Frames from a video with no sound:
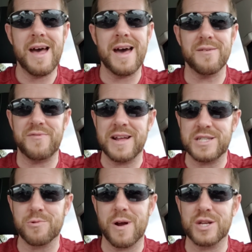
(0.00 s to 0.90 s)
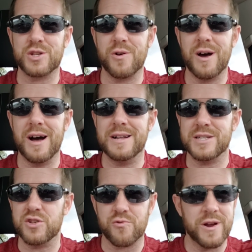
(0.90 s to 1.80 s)
at a fancy restaurant
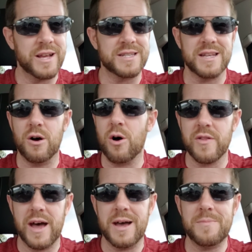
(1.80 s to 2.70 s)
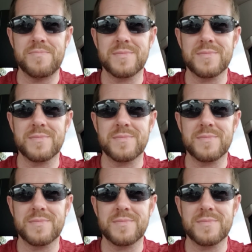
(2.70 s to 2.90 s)
and drinks and all that,